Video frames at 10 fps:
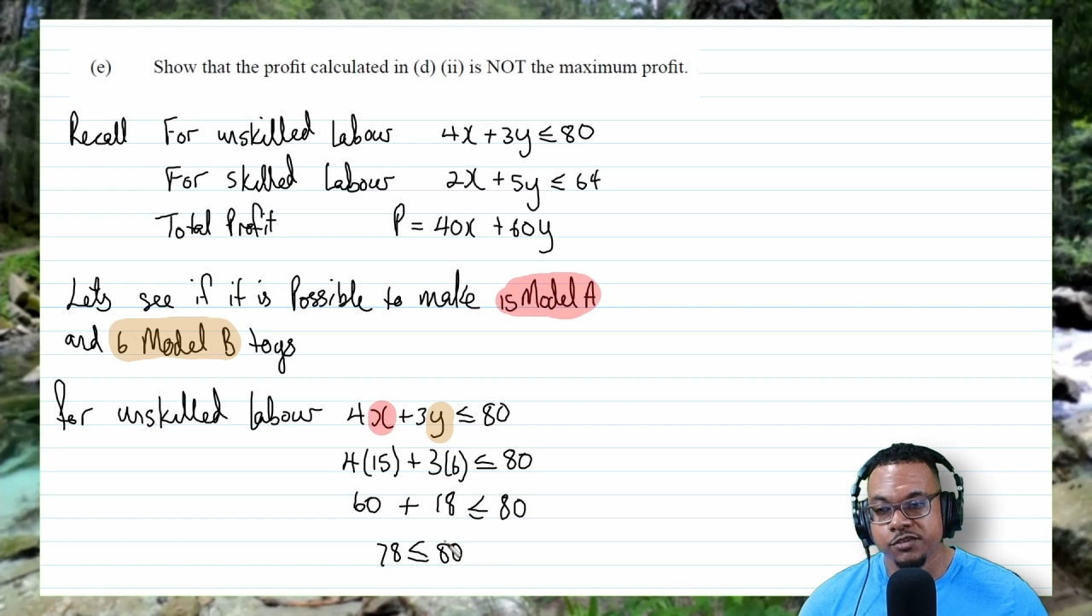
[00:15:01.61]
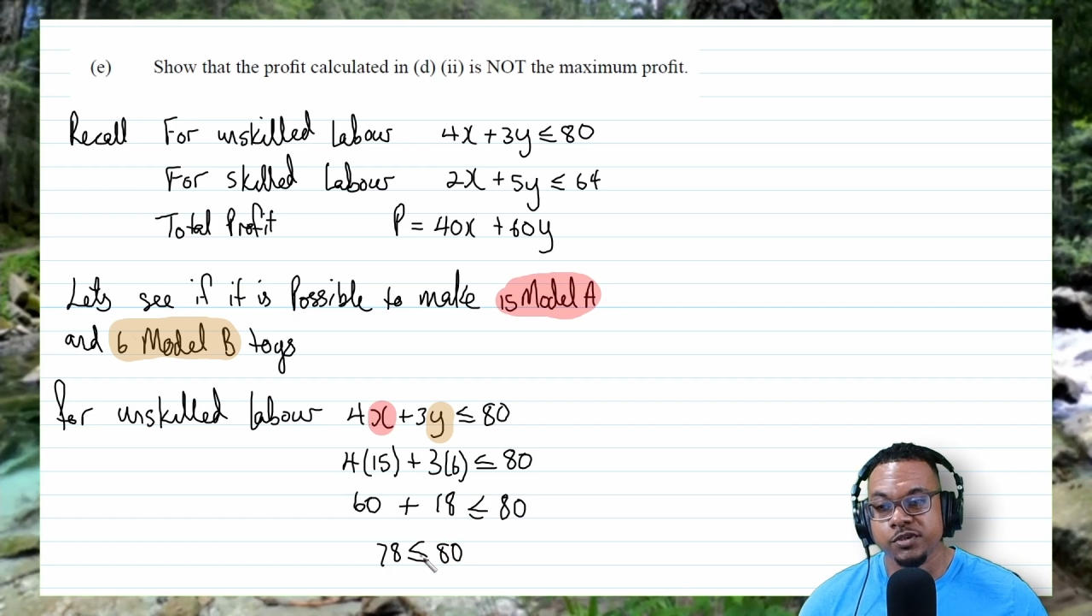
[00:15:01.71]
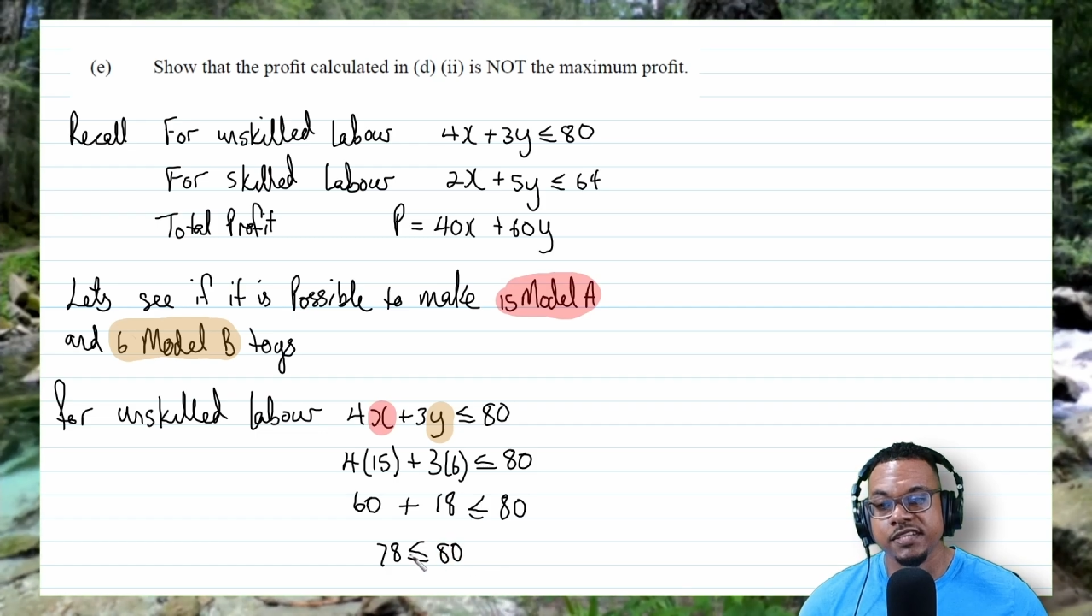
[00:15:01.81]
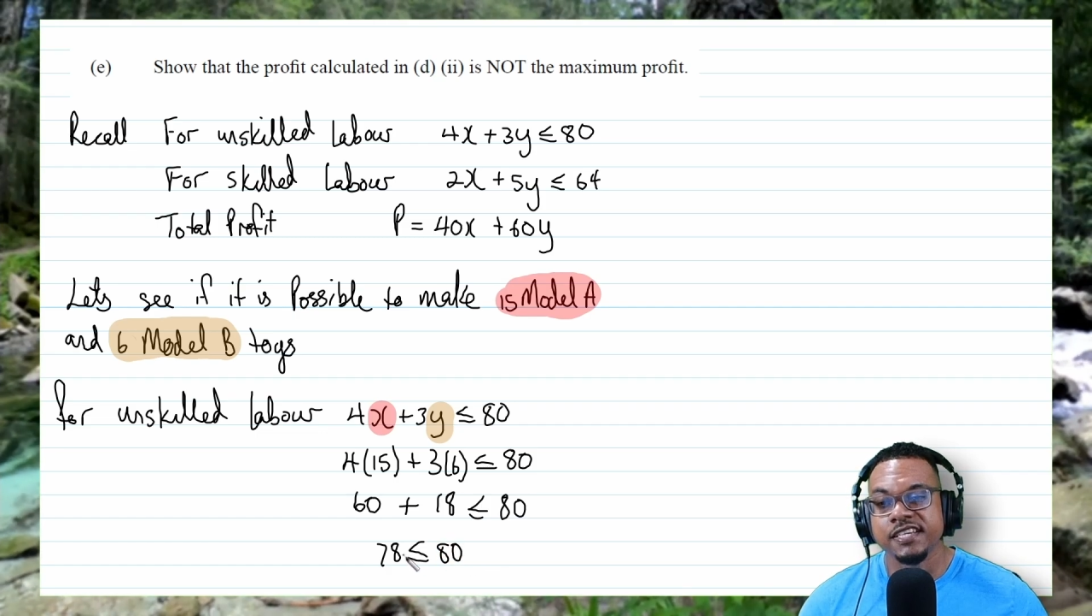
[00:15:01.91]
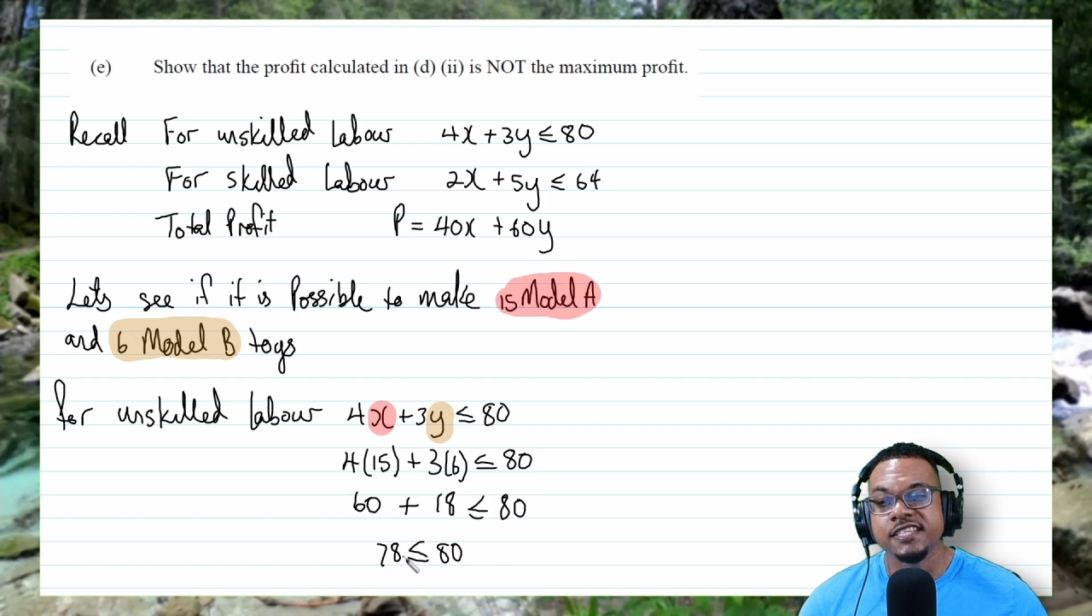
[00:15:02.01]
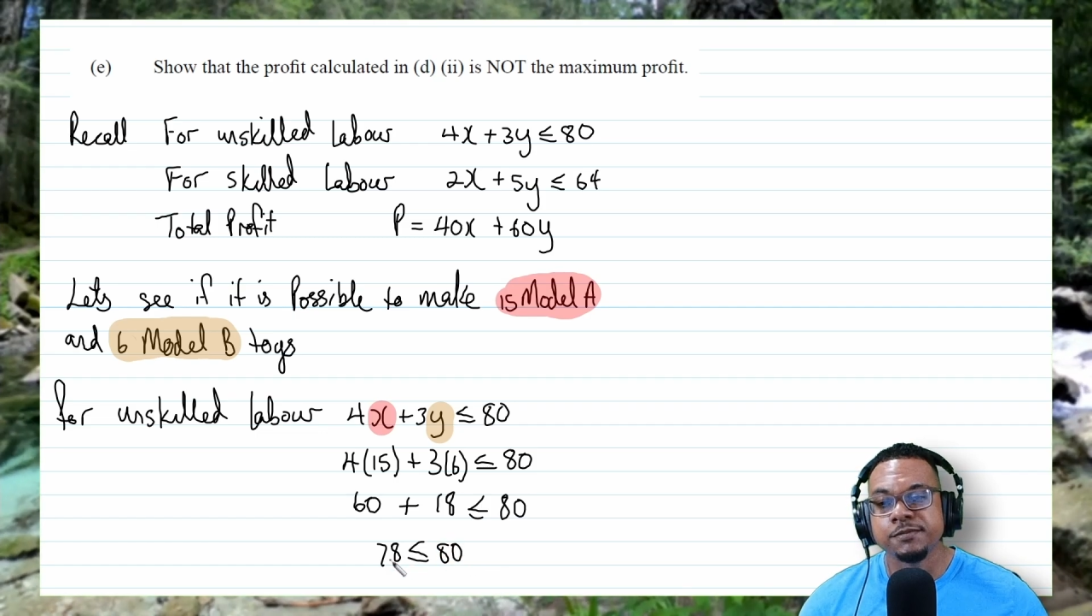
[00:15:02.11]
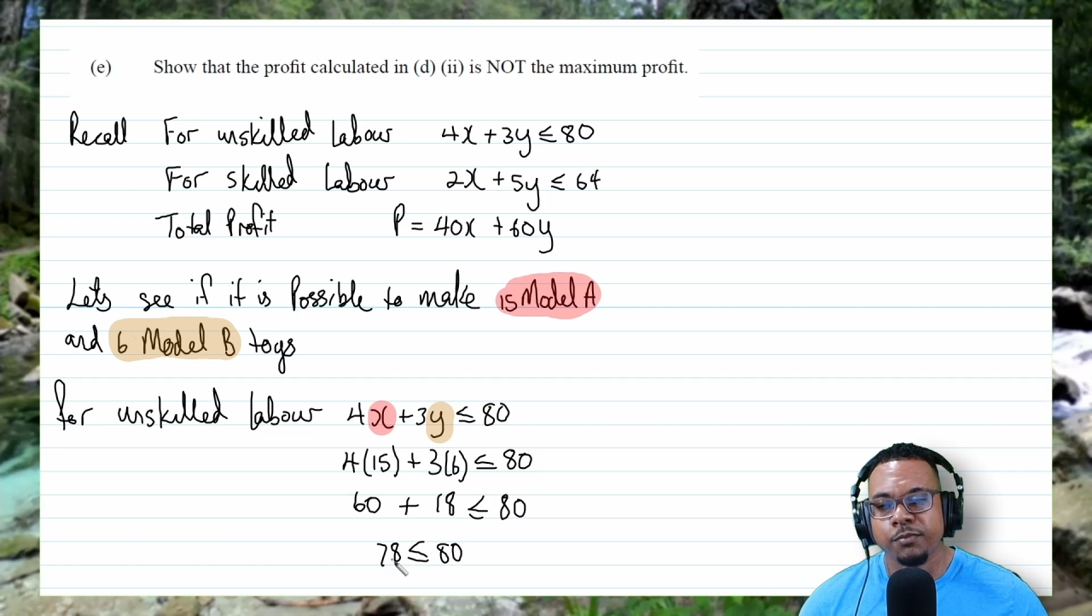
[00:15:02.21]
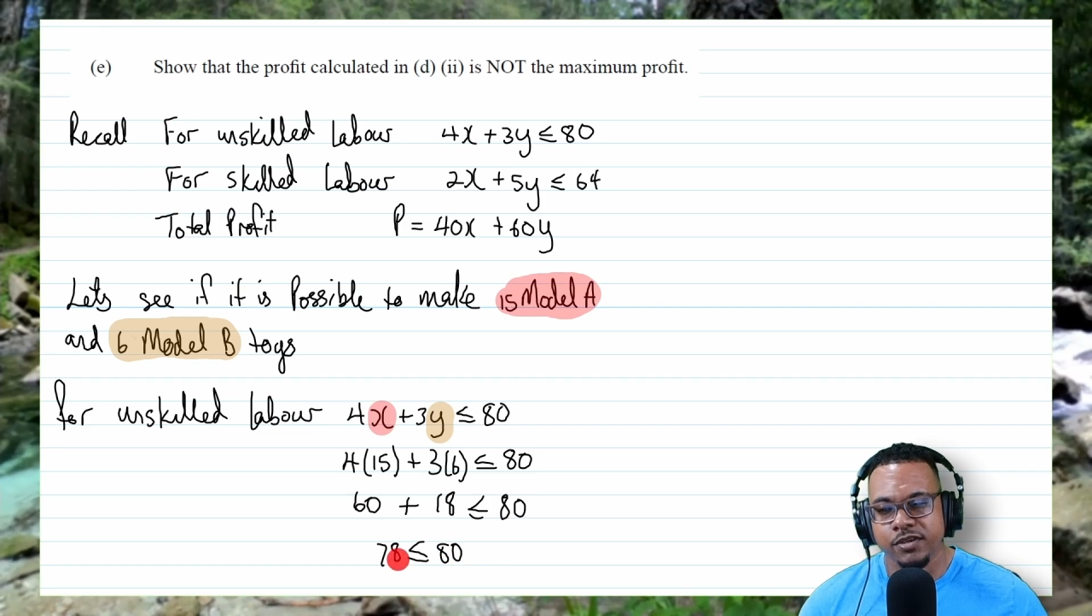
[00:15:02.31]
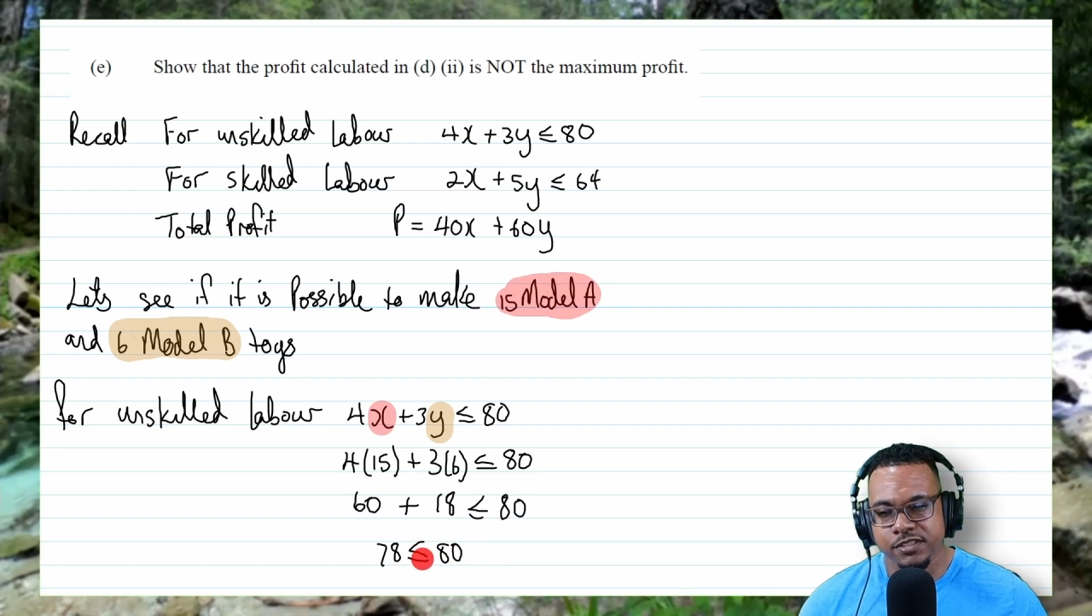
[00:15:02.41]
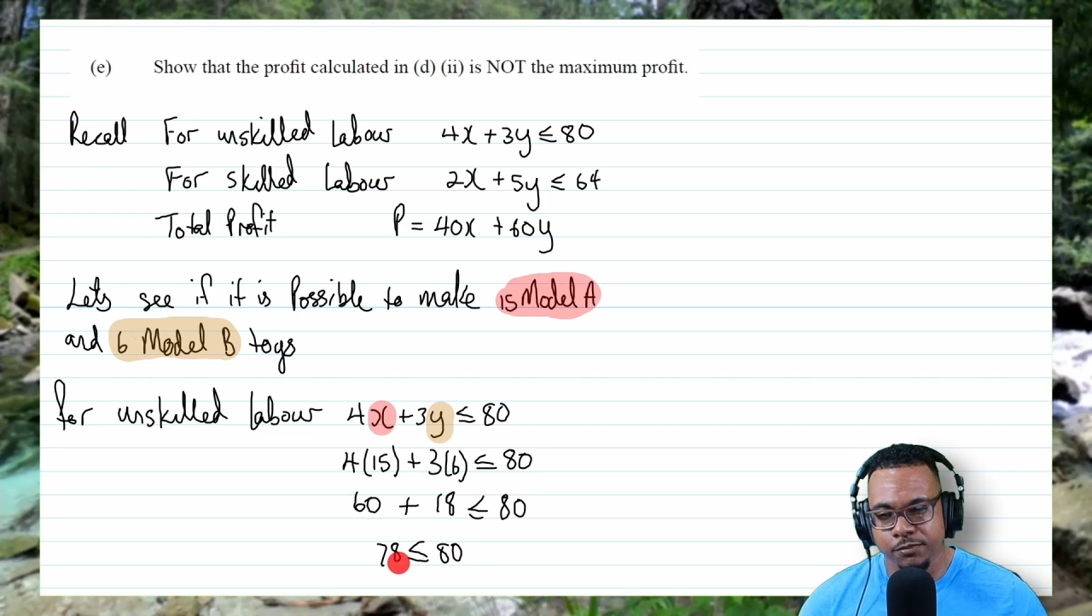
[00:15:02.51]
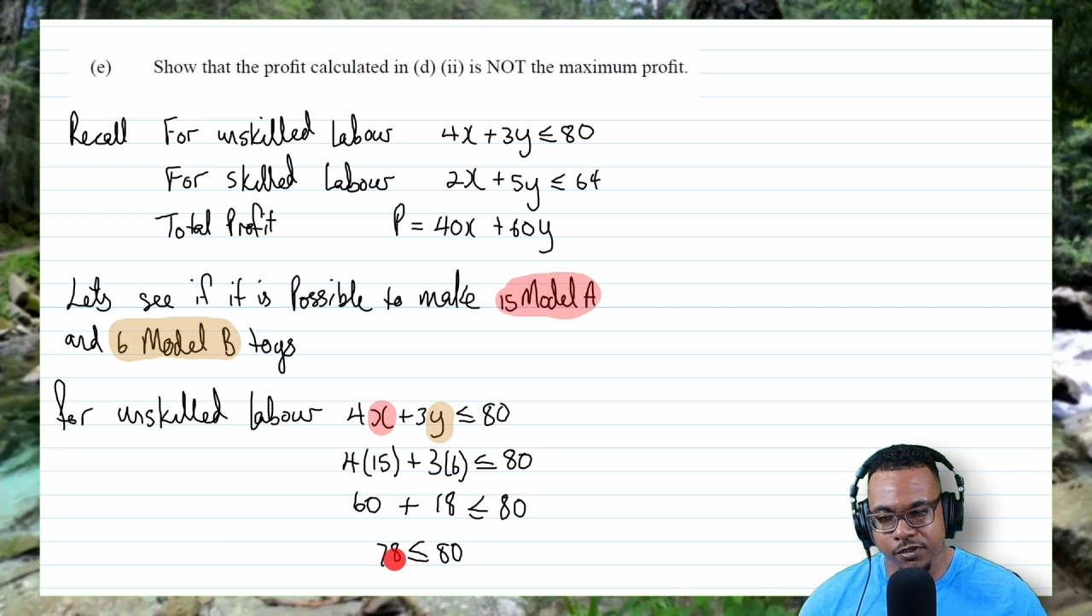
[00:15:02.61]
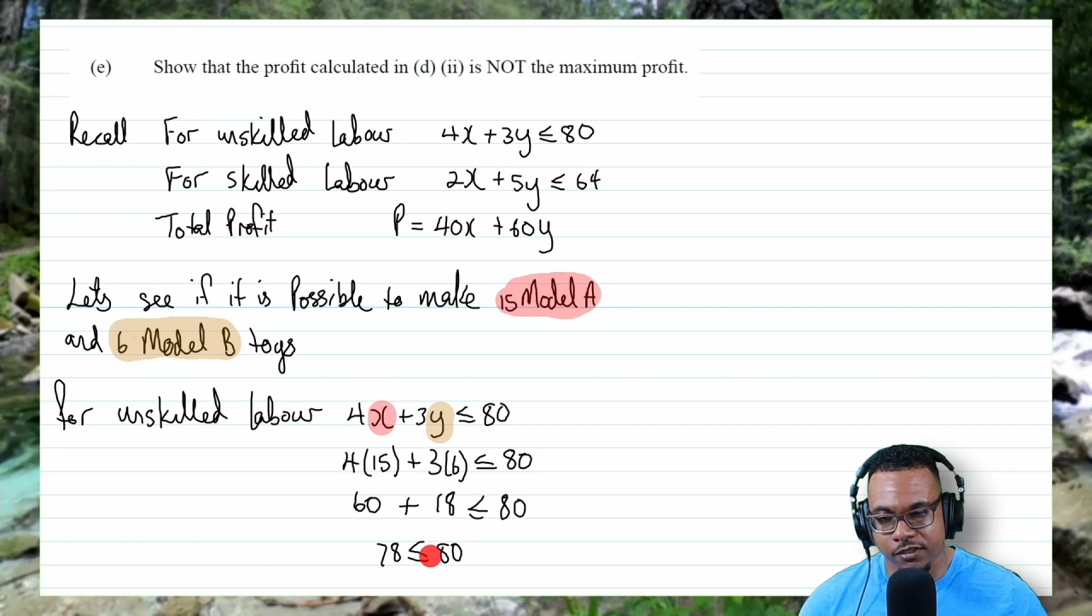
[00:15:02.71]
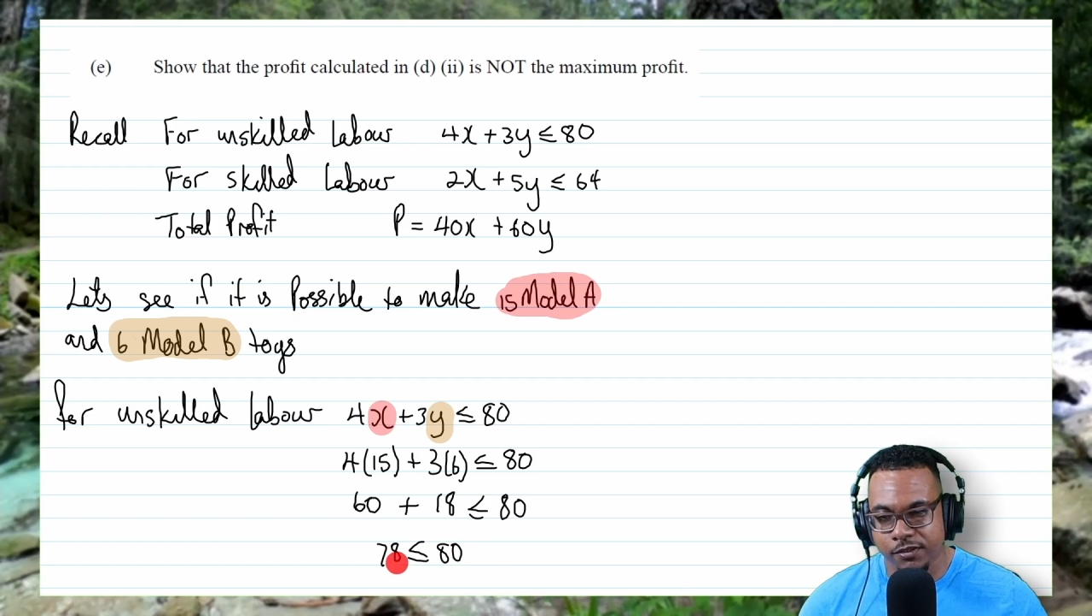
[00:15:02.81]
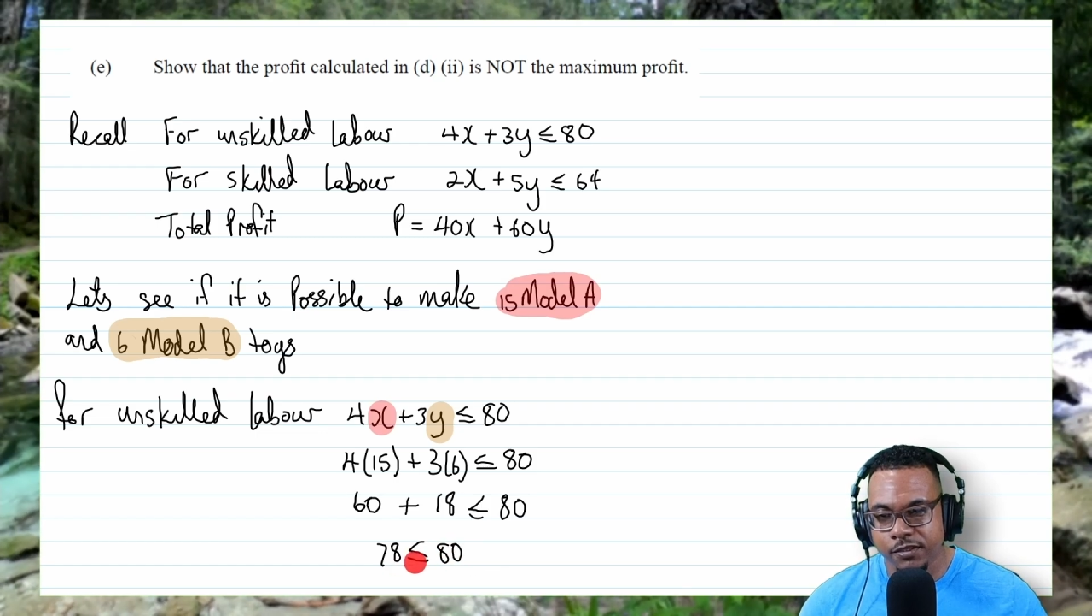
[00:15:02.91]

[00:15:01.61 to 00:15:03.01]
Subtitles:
So it is possible